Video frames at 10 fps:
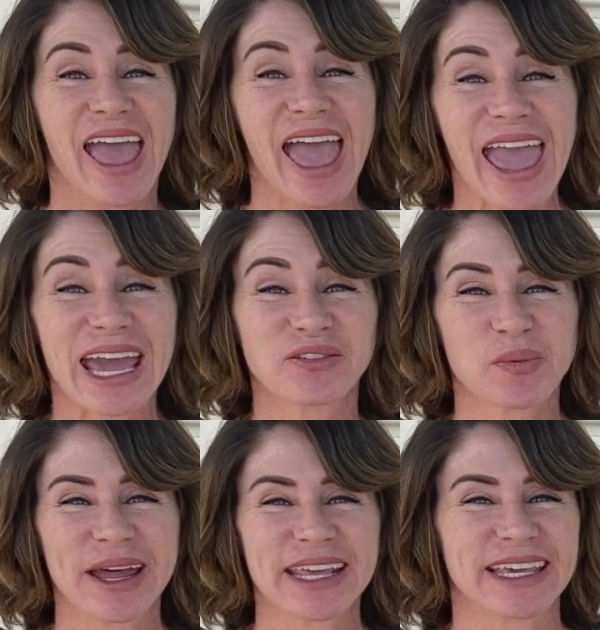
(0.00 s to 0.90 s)
Hey
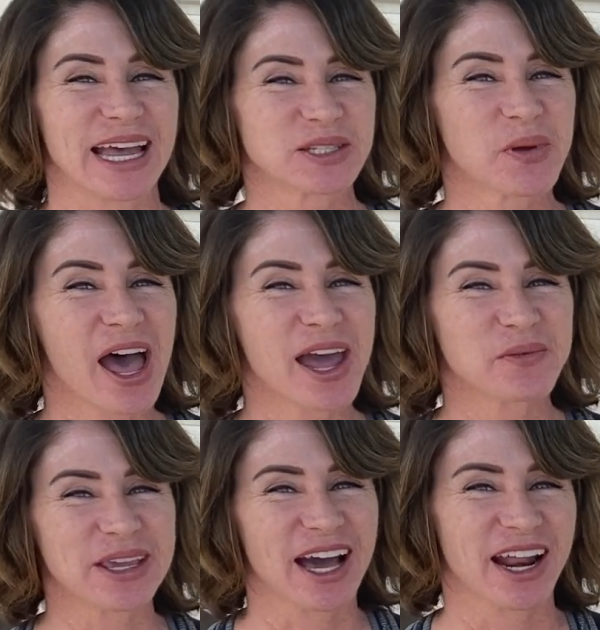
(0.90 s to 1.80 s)
everybody, guess
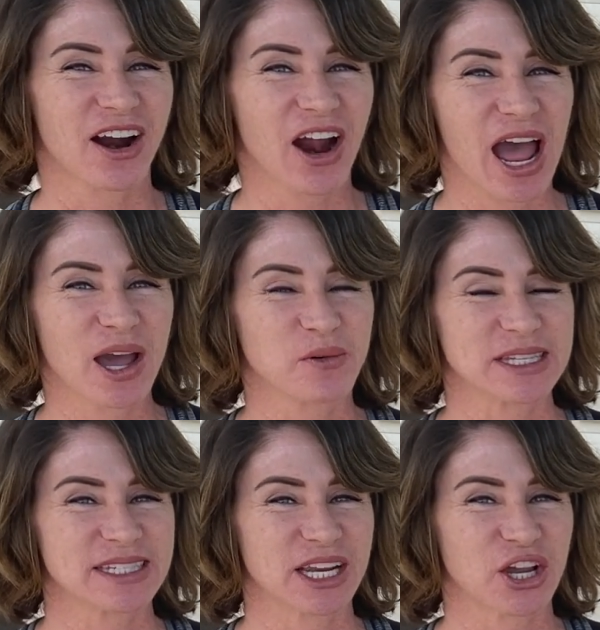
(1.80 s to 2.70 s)
what? We got our Iowa
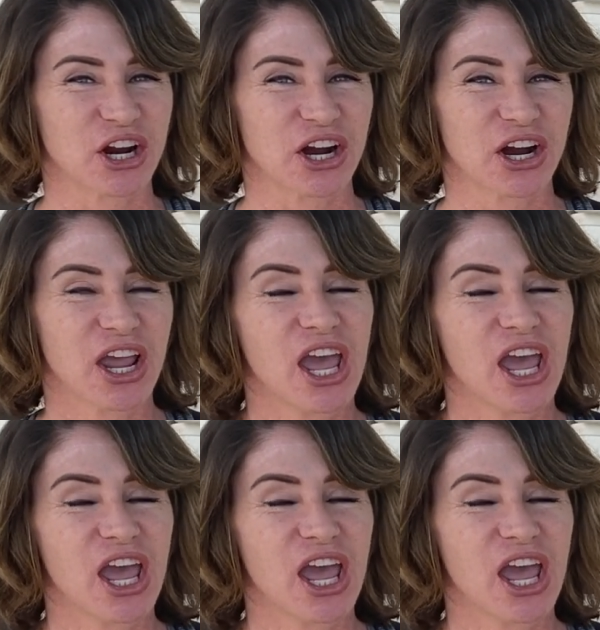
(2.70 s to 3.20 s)
sticker.